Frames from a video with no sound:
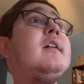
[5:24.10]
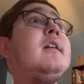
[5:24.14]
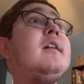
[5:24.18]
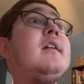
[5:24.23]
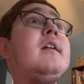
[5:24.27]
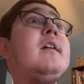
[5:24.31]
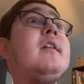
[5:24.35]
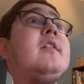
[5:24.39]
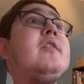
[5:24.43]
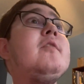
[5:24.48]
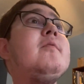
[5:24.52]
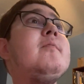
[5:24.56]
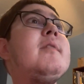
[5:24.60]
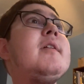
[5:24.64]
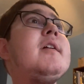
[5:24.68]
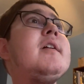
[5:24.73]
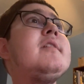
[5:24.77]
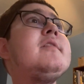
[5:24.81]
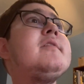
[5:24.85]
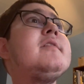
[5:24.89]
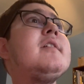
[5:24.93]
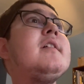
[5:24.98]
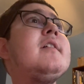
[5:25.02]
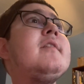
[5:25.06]
anyway,
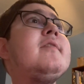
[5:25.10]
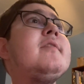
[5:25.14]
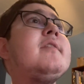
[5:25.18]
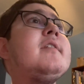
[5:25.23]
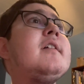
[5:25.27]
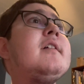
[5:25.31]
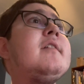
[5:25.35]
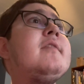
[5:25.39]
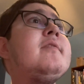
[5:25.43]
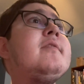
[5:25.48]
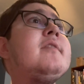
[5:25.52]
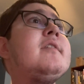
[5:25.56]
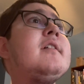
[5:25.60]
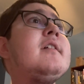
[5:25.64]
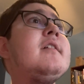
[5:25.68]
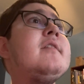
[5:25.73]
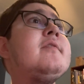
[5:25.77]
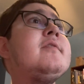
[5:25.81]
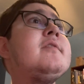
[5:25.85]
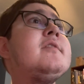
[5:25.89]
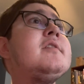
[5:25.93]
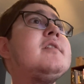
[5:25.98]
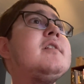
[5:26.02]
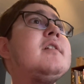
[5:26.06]
and and and
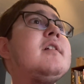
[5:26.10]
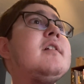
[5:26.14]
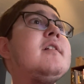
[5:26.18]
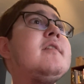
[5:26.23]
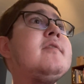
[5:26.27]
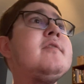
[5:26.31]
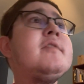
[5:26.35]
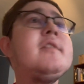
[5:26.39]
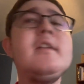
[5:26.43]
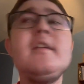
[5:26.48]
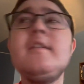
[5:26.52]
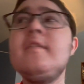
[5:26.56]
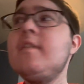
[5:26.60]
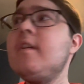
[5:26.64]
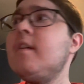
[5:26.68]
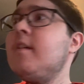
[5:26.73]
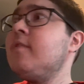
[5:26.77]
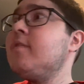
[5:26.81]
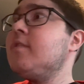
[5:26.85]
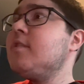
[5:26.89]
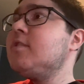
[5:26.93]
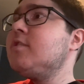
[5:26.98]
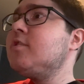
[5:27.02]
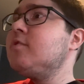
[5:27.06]
and the, and and
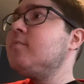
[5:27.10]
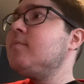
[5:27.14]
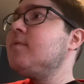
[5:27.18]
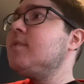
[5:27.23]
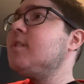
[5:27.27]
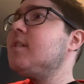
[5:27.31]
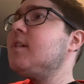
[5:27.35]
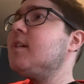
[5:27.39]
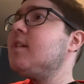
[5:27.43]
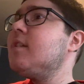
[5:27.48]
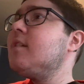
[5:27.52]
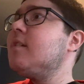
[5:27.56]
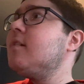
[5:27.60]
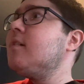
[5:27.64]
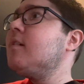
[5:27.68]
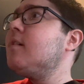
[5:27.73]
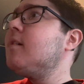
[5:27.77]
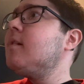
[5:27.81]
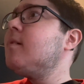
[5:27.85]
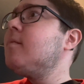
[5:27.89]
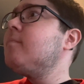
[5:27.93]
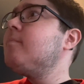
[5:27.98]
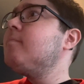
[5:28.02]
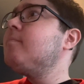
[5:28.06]
and then do we get
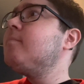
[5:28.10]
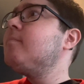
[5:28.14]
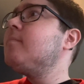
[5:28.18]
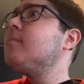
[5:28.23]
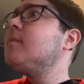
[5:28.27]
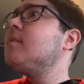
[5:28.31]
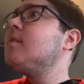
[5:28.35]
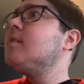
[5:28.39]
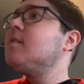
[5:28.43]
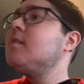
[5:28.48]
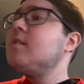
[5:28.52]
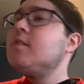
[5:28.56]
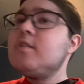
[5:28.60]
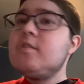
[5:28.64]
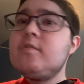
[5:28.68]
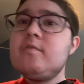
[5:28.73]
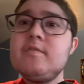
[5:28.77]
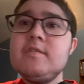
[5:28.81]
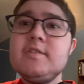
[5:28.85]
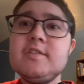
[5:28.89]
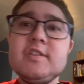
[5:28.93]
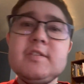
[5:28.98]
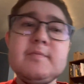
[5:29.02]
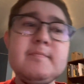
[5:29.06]
um,
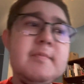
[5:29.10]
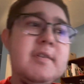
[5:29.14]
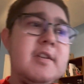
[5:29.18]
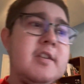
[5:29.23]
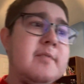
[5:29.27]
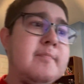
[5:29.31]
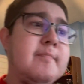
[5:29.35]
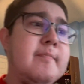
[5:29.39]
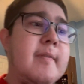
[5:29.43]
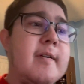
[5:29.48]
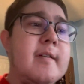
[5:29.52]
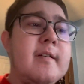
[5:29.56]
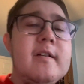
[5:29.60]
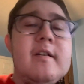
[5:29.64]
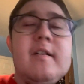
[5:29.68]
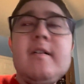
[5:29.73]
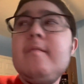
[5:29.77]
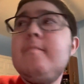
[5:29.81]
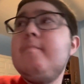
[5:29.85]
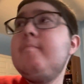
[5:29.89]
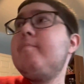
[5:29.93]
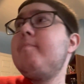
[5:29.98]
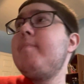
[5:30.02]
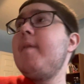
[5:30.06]
Chris Smith
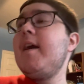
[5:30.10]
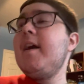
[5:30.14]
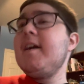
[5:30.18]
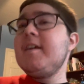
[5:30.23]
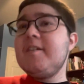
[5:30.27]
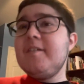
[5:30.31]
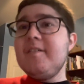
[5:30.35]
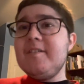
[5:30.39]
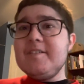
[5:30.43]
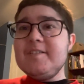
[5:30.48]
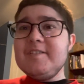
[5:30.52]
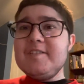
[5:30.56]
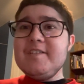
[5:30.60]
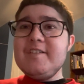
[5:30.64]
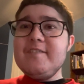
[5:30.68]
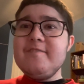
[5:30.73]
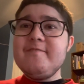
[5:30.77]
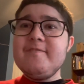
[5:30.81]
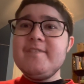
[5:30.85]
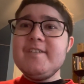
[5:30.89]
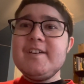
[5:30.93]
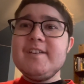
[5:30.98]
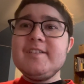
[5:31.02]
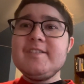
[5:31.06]
um, back on
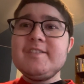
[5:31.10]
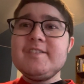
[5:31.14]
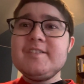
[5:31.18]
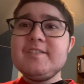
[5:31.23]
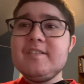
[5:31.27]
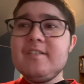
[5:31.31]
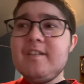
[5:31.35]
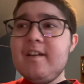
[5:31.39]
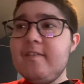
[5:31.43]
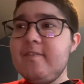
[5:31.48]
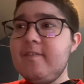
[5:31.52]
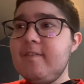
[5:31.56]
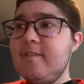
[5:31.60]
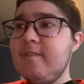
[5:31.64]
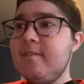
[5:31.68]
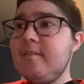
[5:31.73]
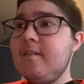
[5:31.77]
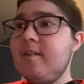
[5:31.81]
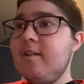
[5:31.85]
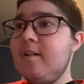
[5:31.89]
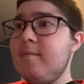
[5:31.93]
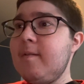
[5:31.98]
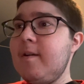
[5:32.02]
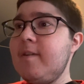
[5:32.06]
defense? I th
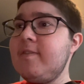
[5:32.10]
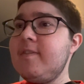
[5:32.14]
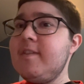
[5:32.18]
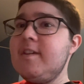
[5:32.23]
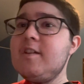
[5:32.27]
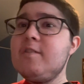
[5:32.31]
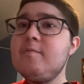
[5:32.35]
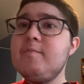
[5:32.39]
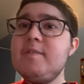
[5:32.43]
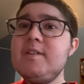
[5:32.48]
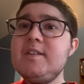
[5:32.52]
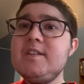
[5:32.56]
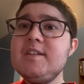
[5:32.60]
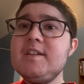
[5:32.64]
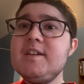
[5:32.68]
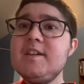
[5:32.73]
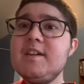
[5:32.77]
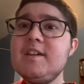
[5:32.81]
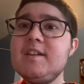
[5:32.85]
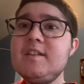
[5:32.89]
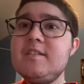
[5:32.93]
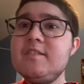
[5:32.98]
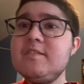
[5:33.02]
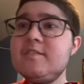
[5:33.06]
um, I think we
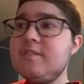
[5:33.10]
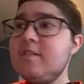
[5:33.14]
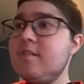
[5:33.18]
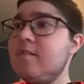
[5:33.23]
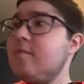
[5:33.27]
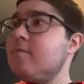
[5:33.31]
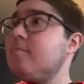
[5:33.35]
did. So,